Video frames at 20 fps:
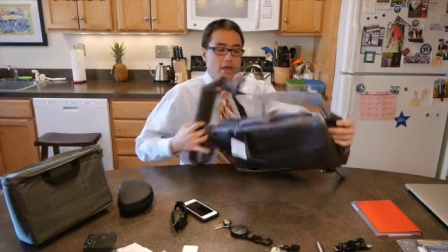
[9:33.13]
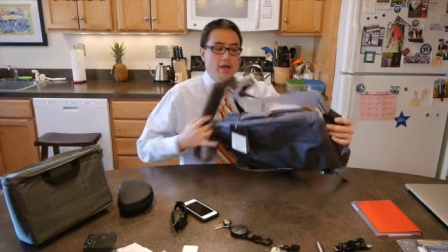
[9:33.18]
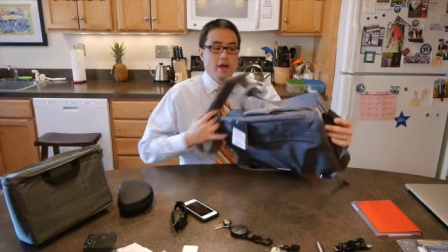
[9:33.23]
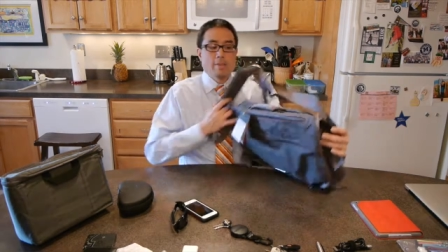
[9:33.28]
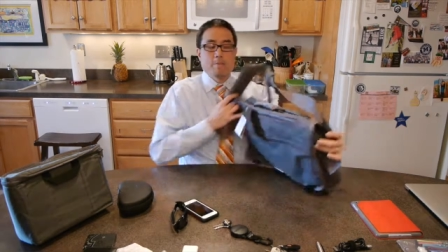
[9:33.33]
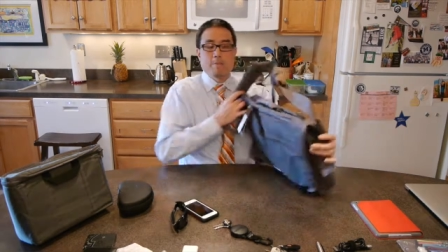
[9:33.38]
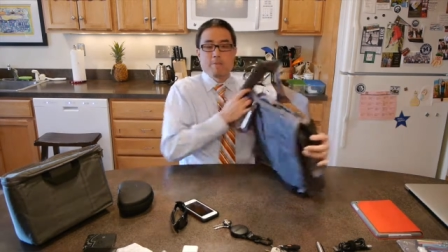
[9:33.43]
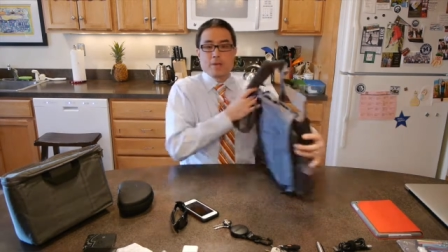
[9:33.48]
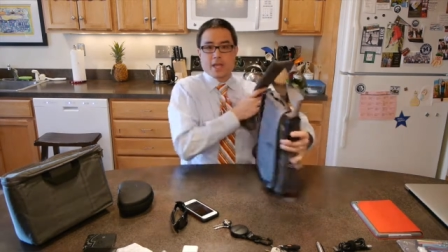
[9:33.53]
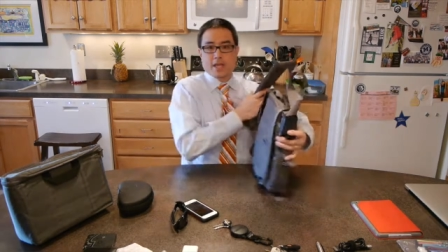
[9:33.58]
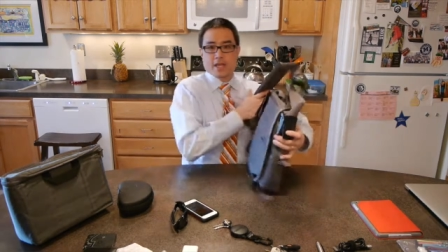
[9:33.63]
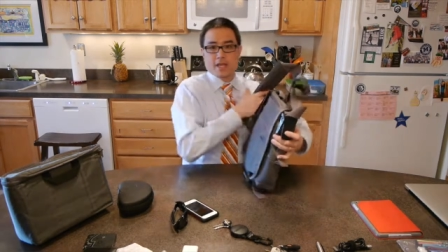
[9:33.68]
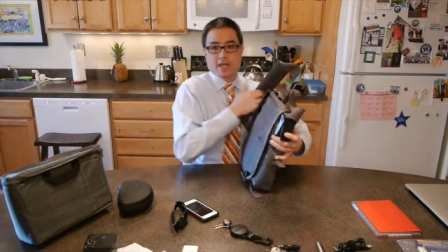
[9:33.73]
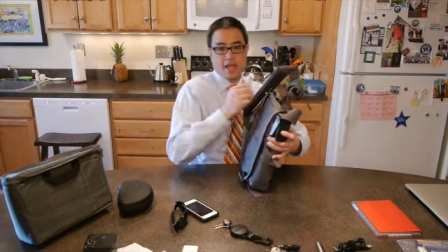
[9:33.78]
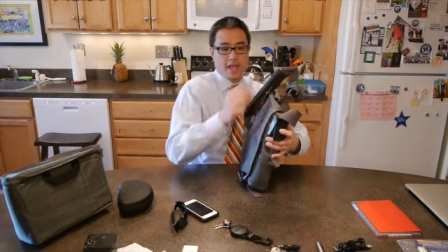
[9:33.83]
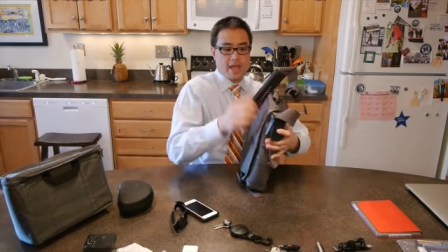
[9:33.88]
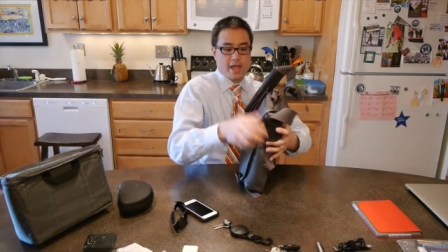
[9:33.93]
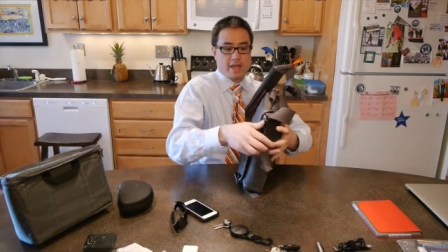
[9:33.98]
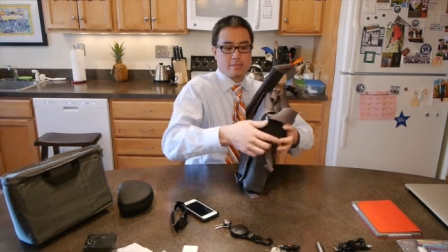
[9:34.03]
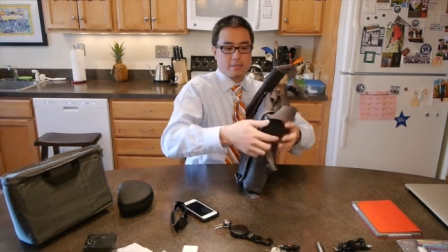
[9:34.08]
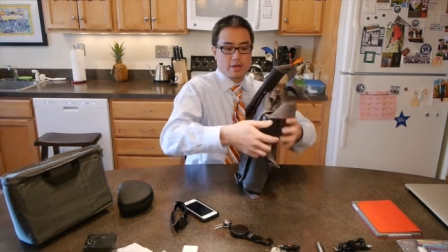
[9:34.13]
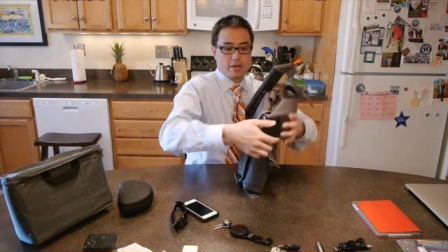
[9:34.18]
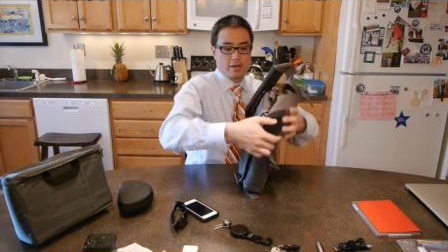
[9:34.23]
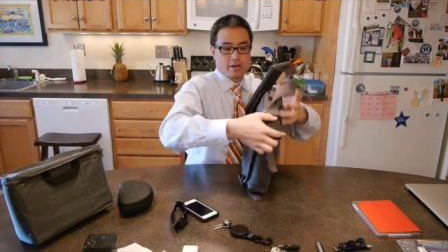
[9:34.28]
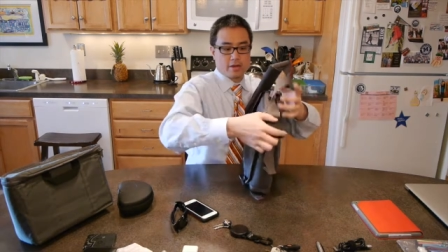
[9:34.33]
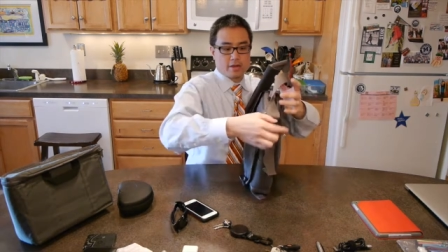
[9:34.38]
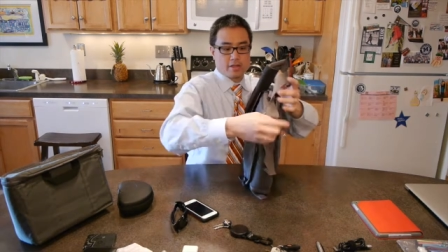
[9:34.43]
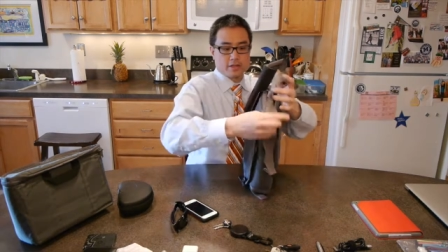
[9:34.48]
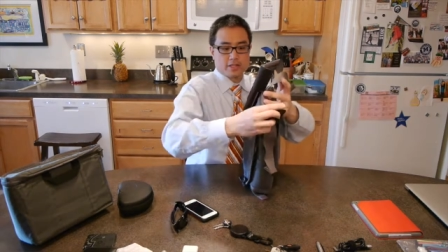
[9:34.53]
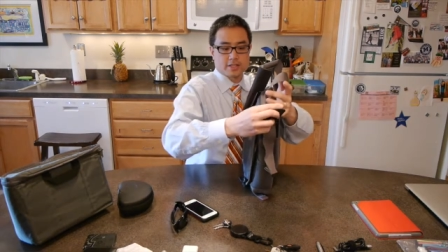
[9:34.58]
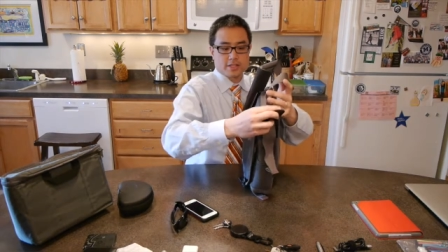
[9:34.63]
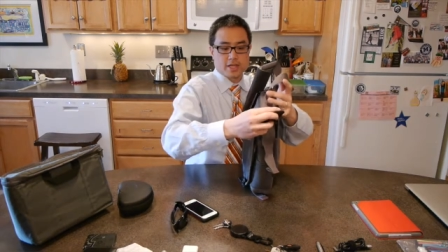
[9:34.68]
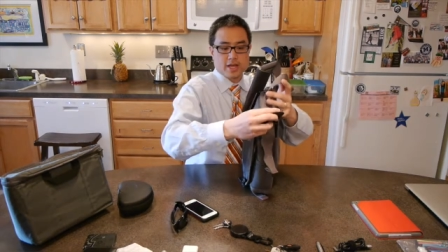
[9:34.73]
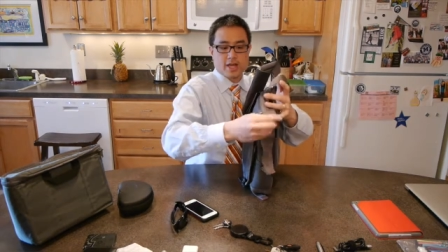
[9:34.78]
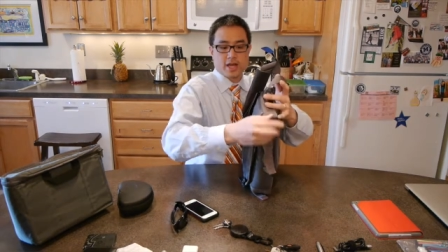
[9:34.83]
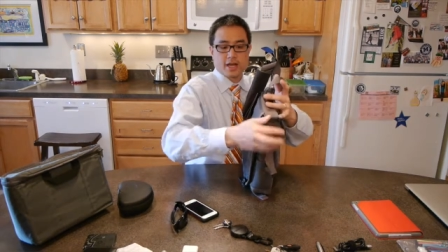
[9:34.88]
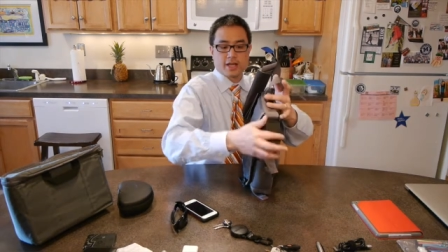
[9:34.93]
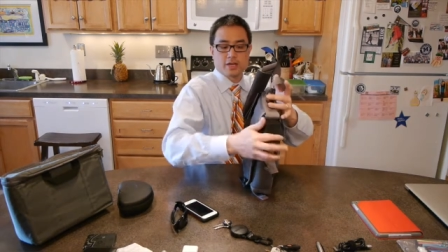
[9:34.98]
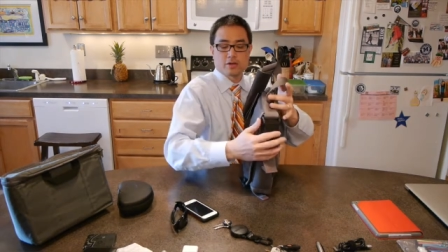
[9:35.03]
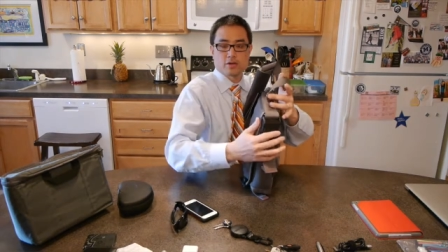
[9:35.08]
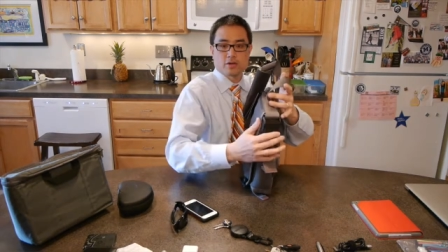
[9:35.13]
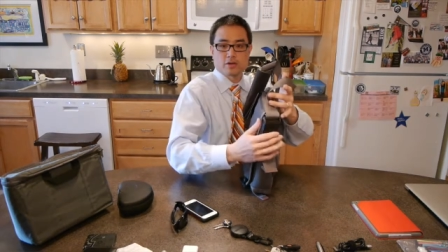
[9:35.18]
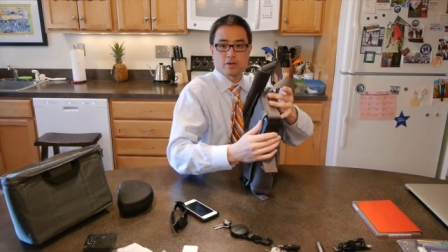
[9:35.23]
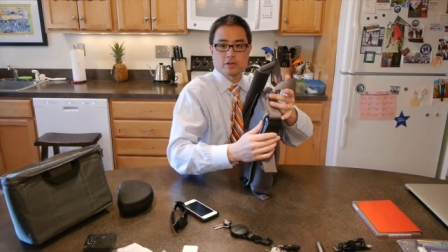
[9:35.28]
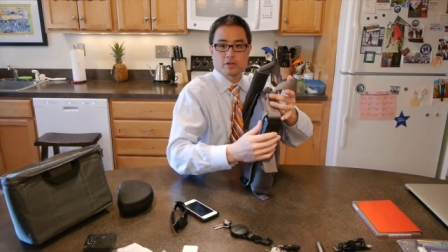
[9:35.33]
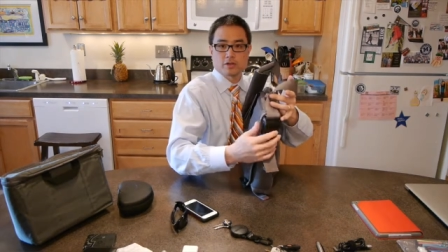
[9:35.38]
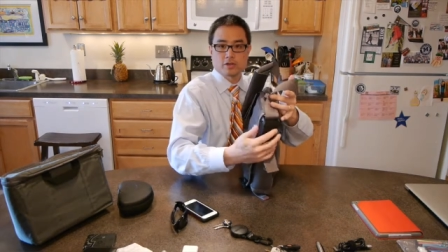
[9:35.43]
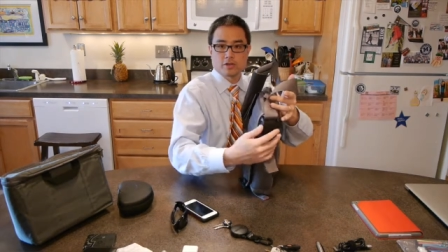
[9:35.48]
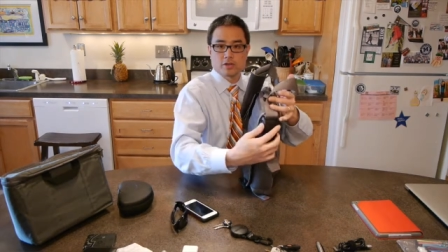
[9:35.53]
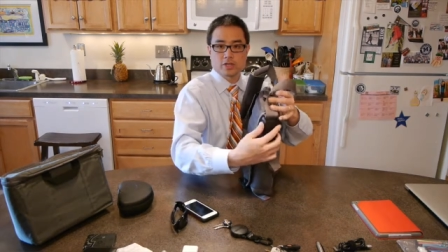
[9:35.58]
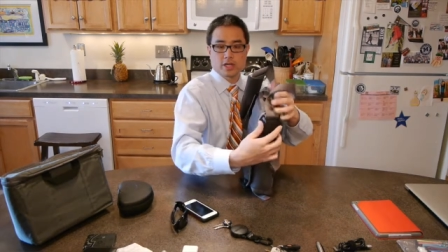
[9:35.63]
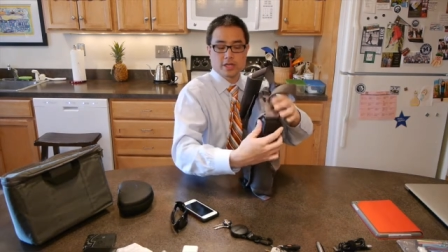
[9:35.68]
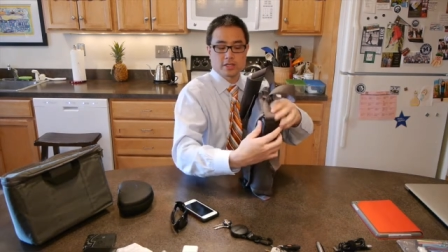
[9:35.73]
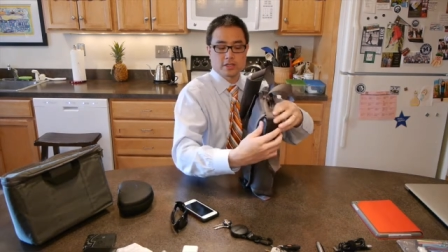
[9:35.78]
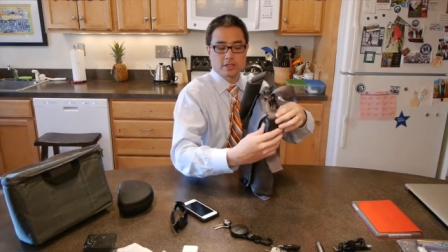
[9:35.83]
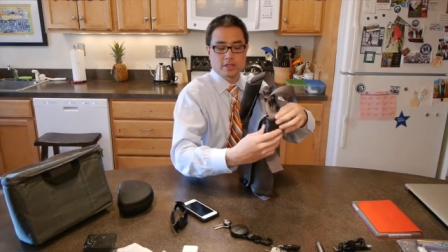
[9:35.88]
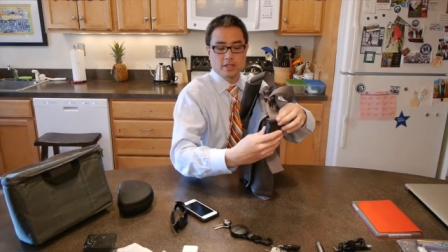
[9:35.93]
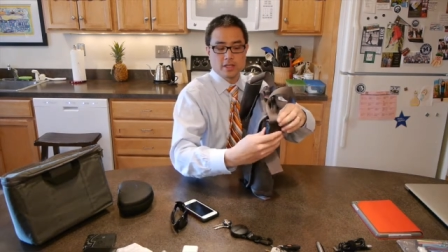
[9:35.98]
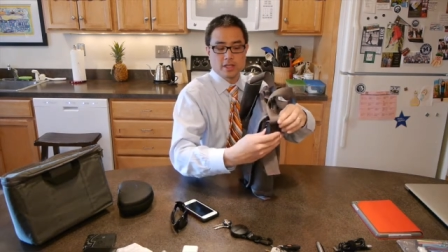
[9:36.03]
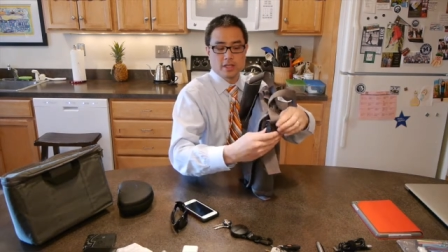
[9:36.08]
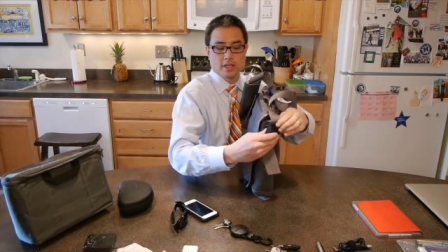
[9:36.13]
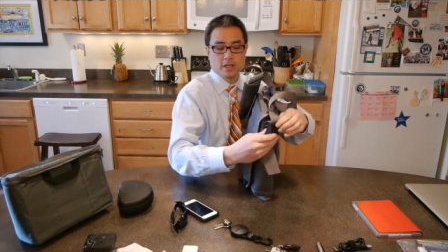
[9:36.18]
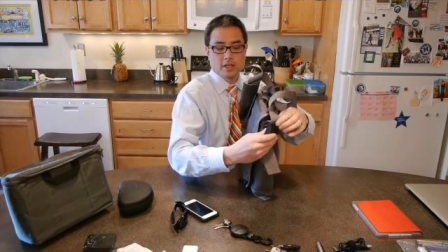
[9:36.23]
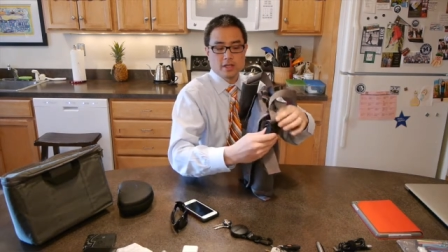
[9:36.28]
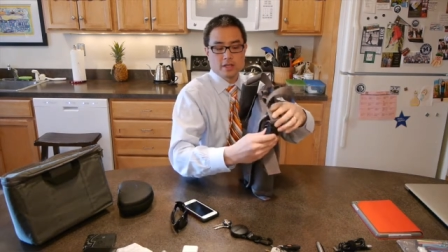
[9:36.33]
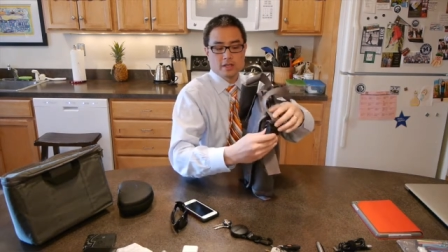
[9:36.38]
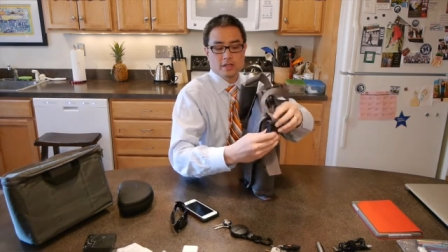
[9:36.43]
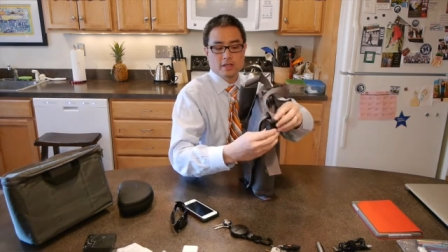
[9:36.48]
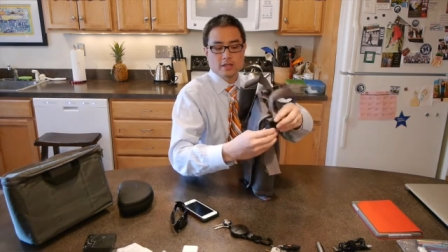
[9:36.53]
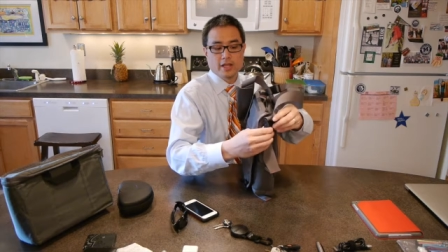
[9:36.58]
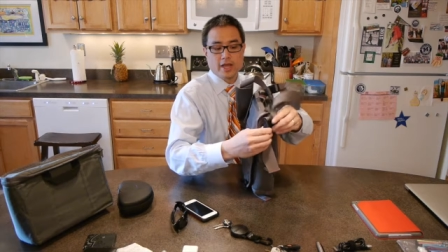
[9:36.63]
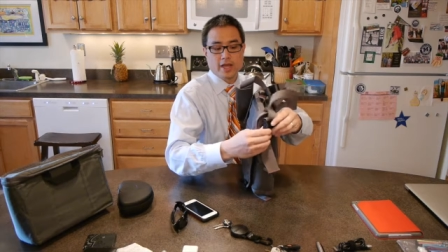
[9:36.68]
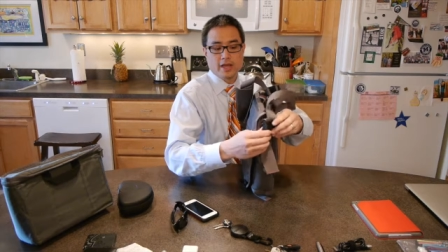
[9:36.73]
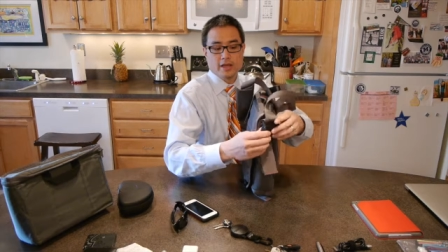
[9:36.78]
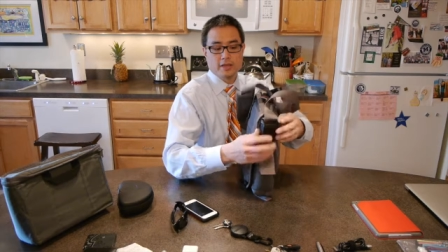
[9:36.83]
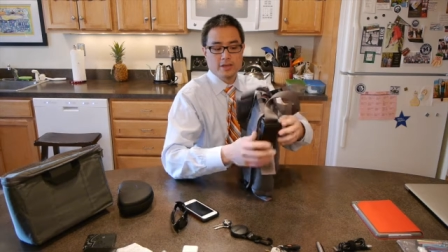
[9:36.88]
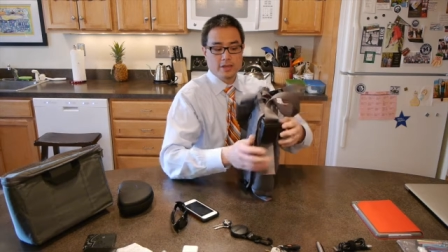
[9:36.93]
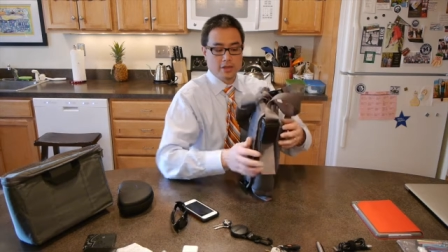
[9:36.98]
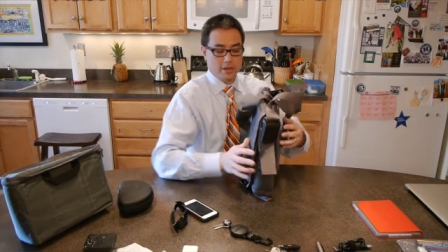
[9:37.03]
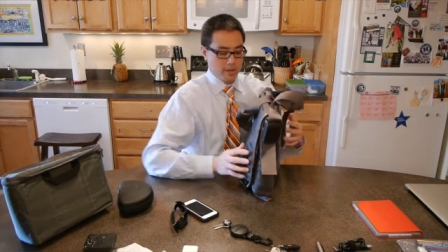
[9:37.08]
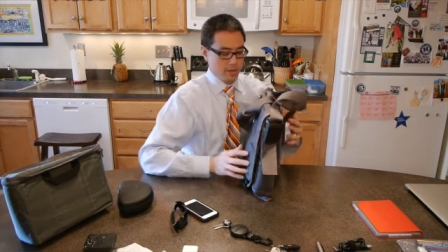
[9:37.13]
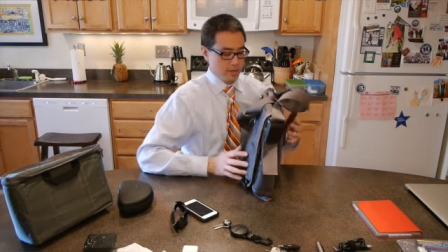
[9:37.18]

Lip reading: A big cam here on the side in order to adjust the length.